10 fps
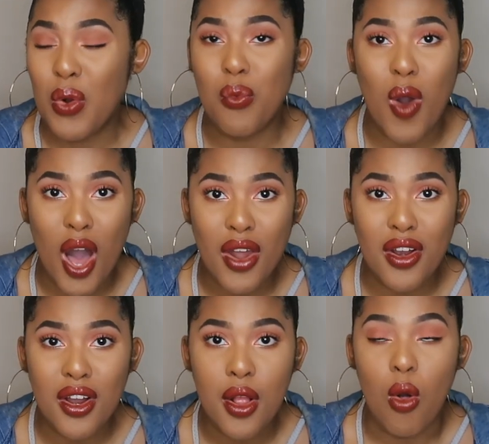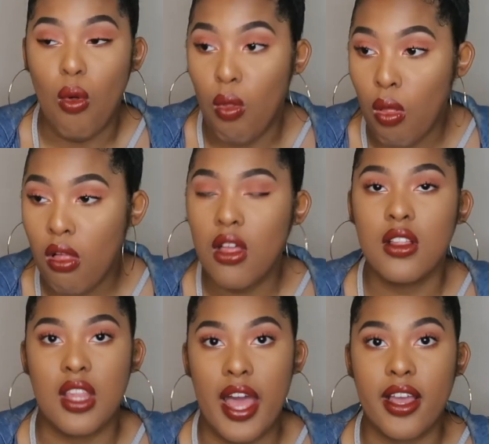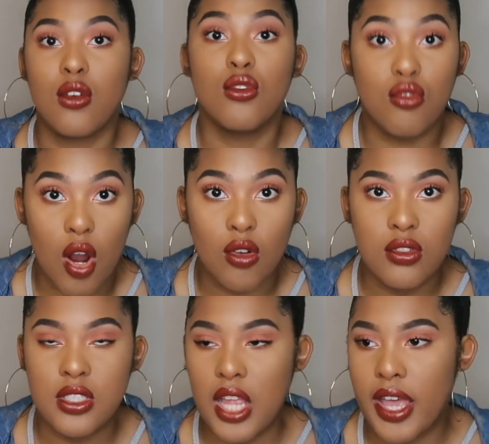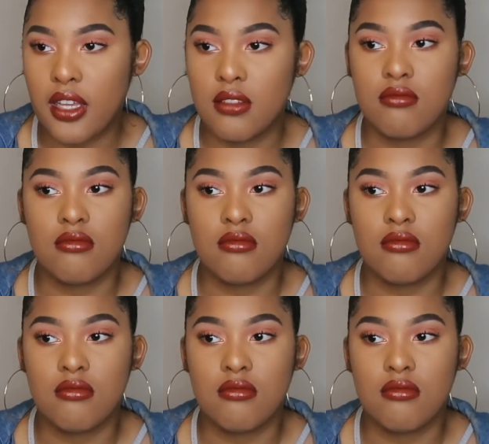Water, ugh, like gross. Like,